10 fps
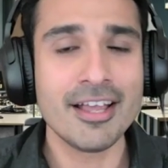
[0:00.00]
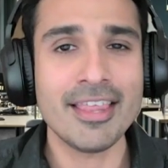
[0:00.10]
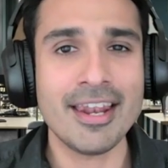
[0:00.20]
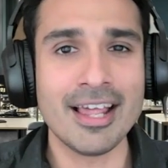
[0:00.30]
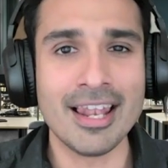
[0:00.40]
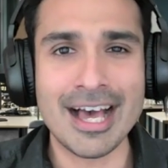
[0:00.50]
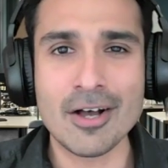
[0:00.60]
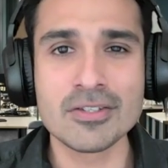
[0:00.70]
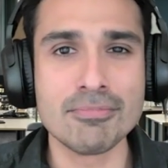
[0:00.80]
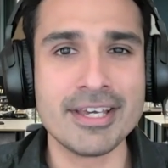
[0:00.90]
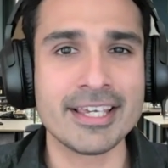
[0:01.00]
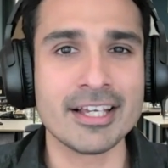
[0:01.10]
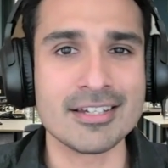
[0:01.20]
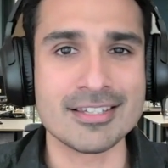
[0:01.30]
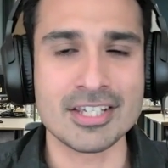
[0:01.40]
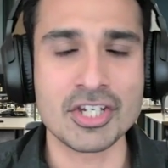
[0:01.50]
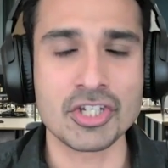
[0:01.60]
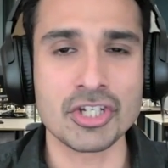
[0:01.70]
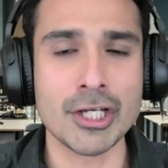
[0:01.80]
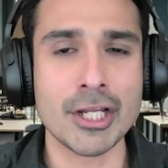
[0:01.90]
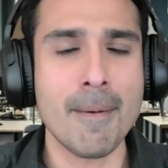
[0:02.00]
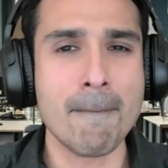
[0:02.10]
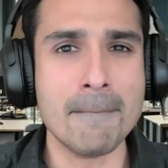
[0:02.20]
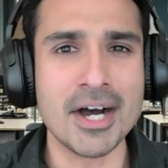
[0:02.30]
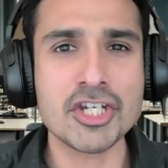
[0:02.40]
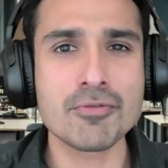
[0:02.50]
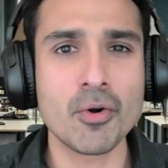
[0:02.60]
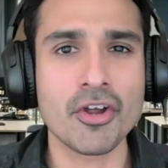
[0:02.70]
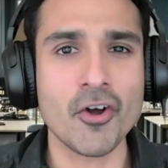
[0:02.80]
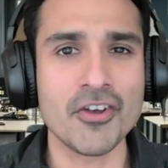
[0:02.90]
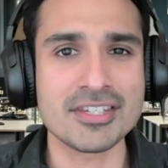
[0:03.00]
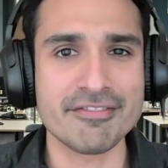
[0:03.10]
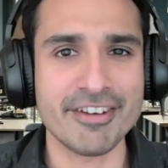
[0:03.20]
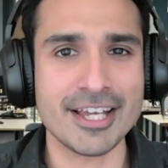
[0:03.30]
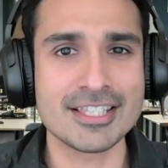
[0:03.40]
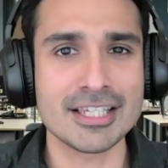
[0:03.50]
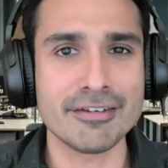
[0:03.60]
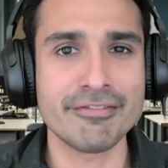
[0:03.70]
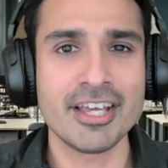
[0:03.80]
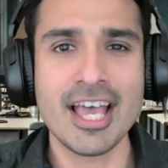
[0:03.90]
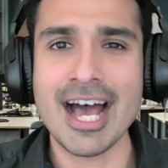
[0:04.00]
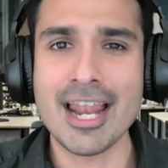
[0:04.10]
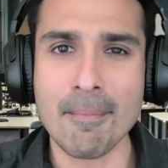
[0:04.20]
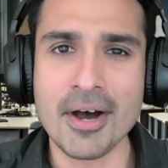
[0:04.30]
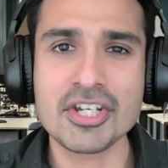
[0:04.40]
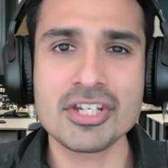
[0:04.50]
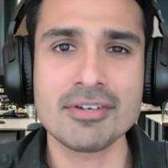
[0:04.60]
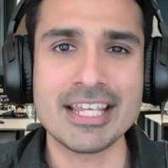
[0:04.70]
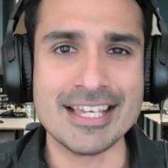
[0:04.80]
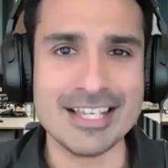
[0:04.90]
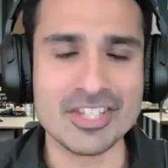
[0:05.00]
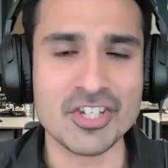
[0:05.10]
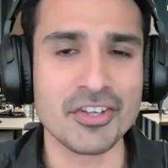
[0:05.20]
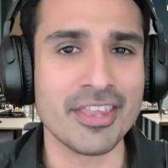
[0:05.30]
that allows making a decision much more cost effective and much easier